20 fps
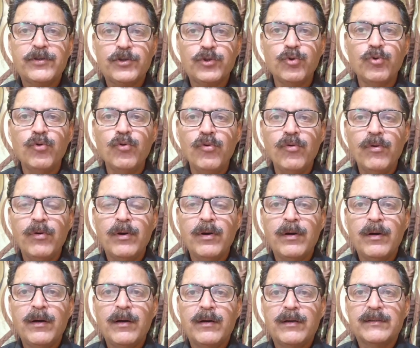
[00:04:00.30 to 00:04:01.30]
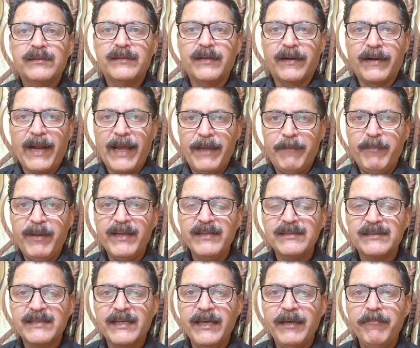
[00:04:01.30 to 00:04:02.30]
2, the rhyming
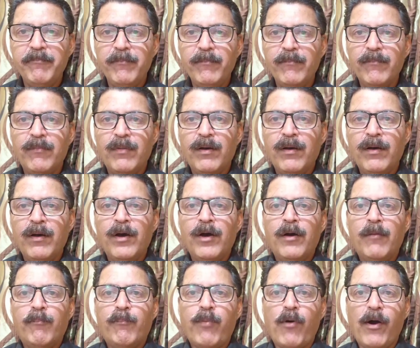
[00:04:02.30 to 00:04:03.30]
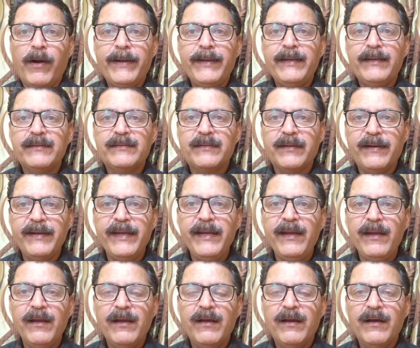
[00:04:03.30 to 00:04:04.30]
scheme. Point
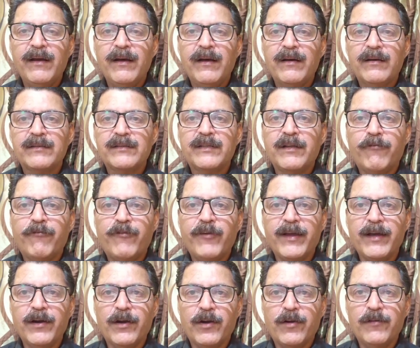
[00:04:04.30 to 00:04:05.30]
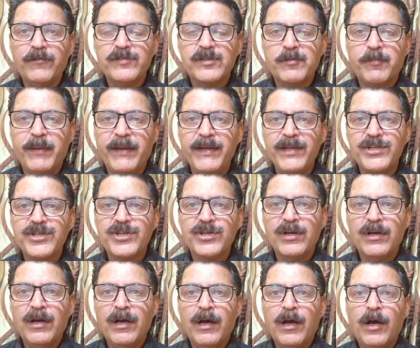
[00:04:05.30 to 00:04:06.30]
3, the figure of speech.
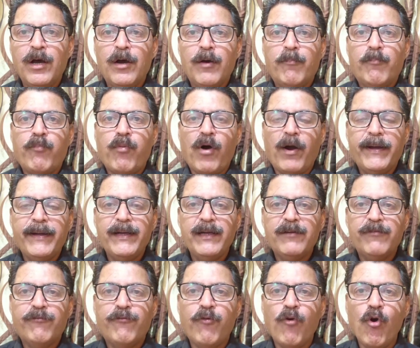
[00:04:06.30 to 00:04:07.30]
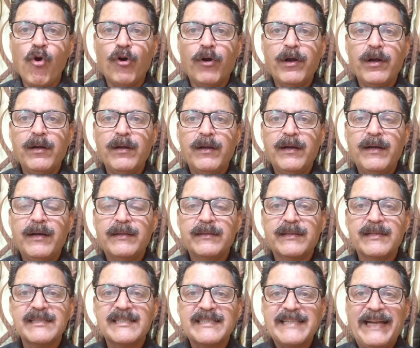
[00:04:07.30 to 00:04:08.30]
Point 4,
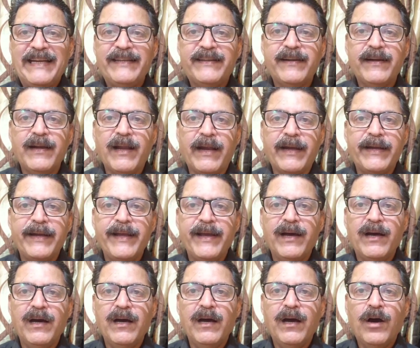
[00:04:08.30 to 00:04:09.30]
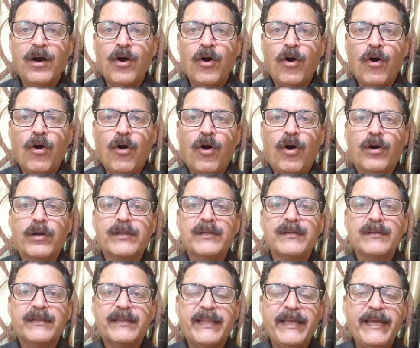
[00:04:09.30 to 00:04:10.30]
the central idea or
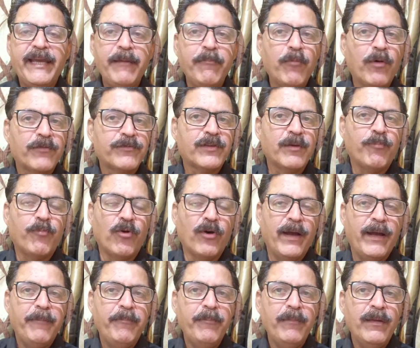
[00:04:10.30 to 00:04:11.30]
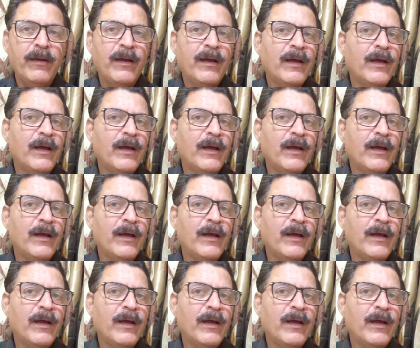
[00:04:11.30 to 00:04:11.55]
the theme of the poem.